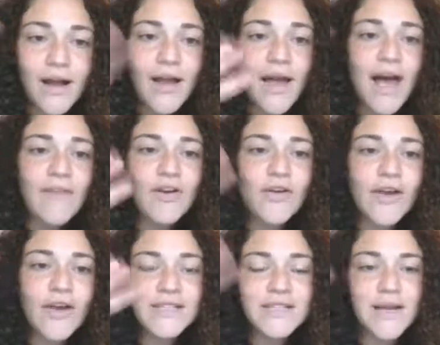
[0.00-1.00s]
Have a
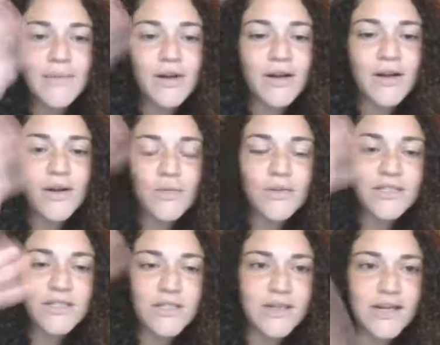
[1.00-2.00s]
great summer. We'll
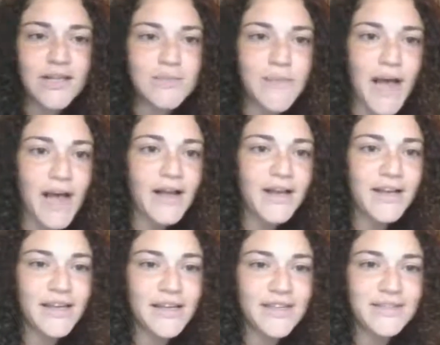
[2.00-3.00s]
see you guys back
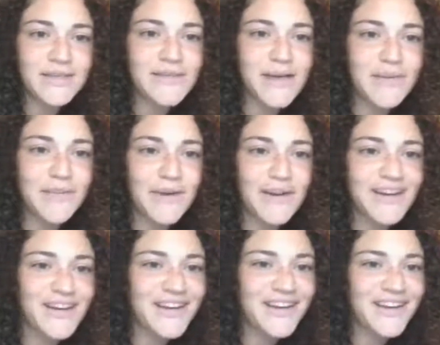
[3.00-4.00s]
in September.
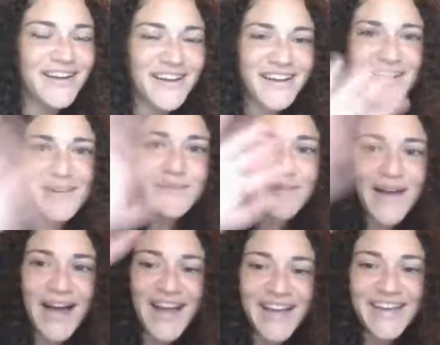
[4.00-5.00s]

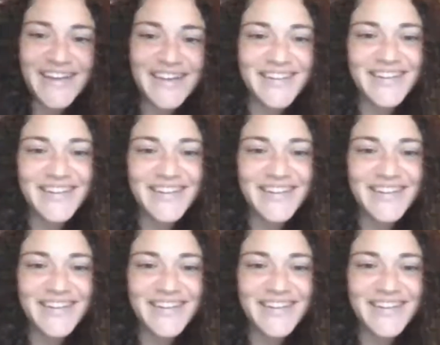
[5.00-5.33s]
Bye.